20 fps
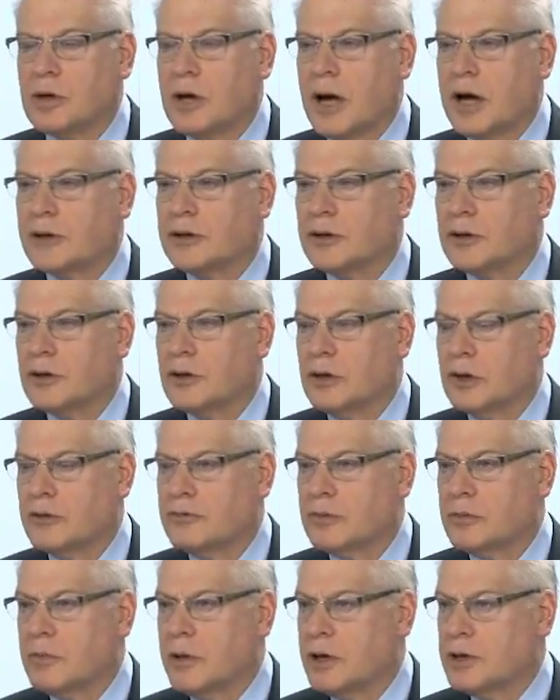practical
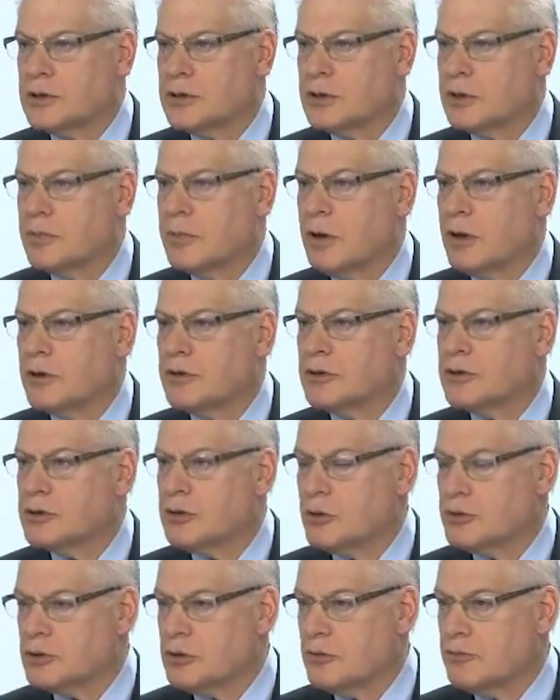information about
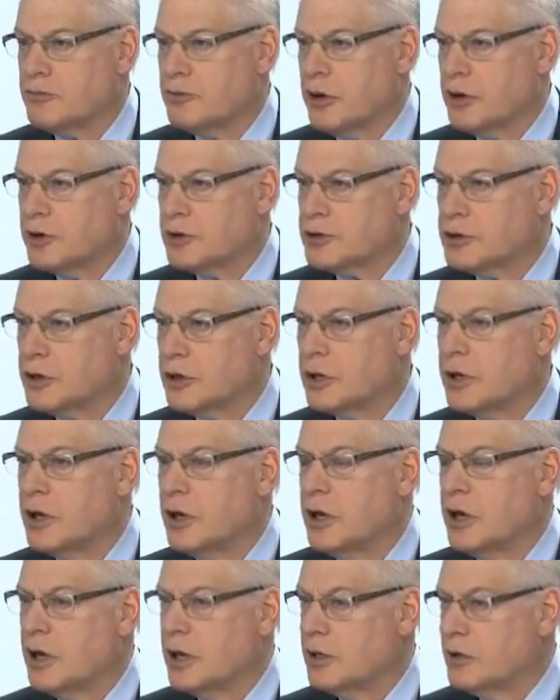social functioning
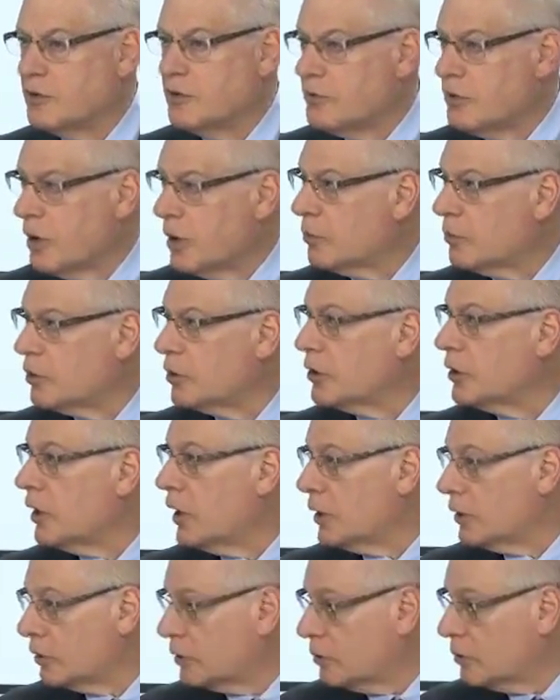in the
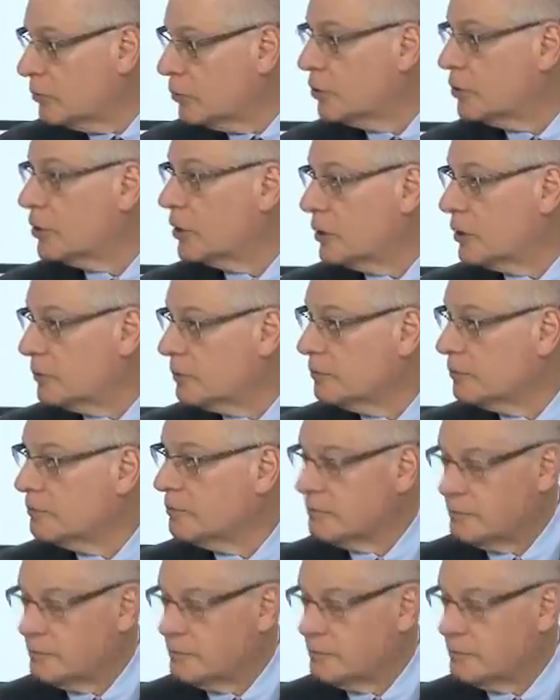family and community.